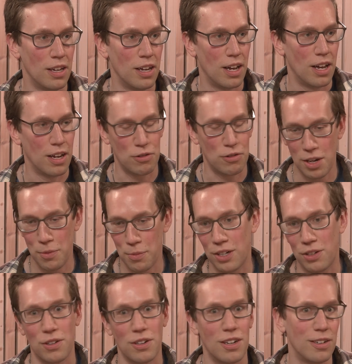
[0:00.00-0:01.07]
agreement
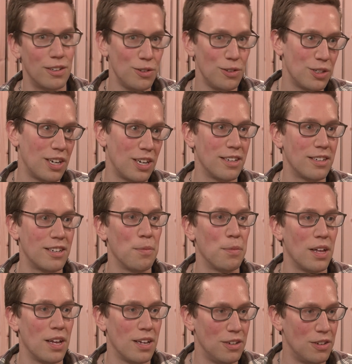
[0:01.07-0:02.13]
or conclusion on
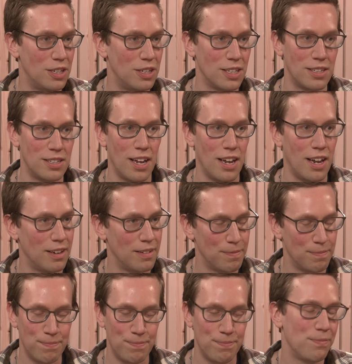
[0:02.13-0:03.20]
something, you just say,
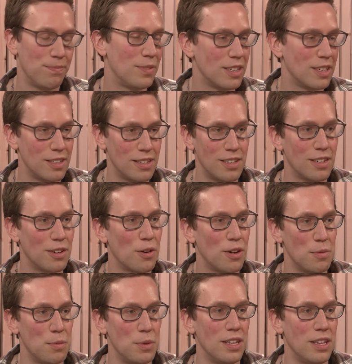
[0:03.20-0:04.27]
"This isn't going
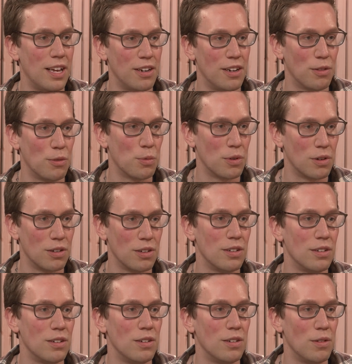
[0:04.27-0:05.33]
to be the end of the
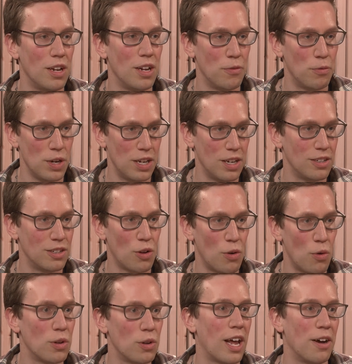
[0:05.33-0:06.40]
world." if we can just
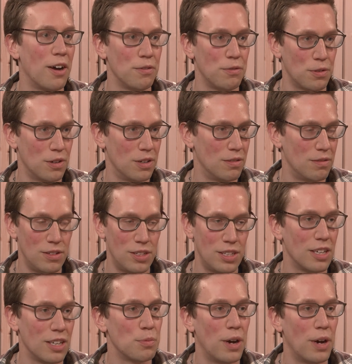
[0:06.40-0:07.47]
hold out for
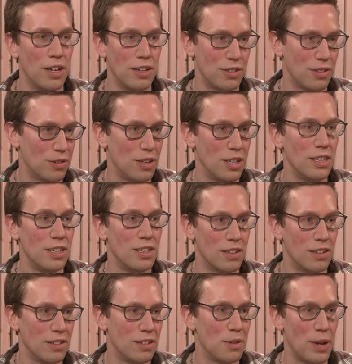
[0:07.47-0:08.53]
six months or a
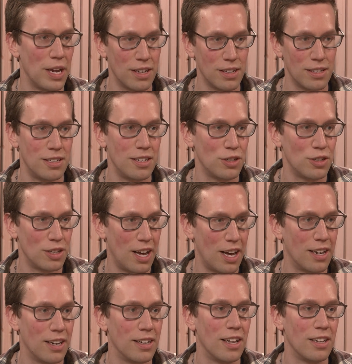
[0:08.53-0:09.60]
year to make a decision on
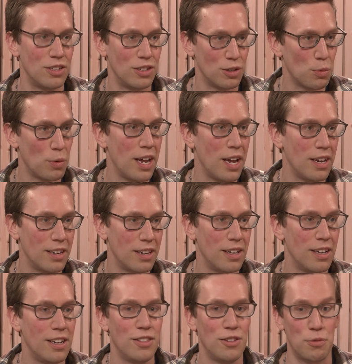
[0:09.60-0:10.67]
it, let's just wait.
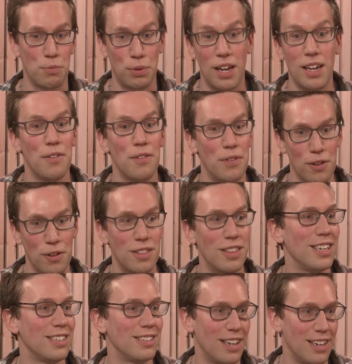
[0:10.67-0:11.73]
There's plenty of other
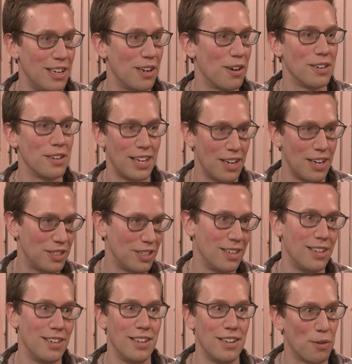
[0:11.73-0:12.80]
things that need our attention
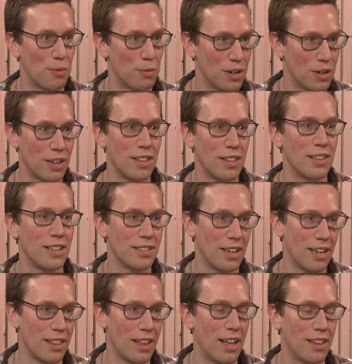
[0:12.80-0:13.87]
and need our work and things right.
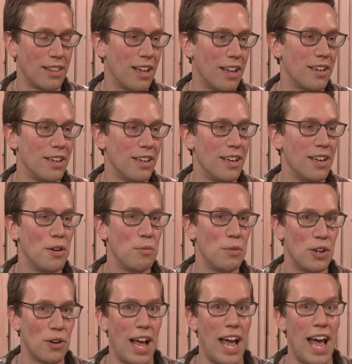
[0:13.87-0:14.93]
like that that we
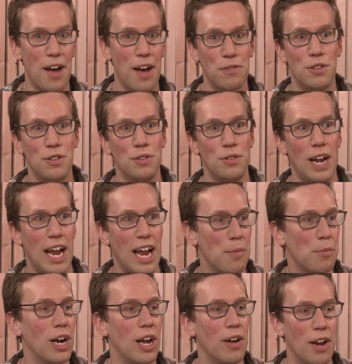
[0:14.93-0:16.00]
don't have to
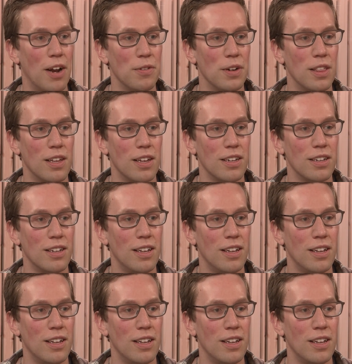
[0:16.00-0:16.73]
hammer out everything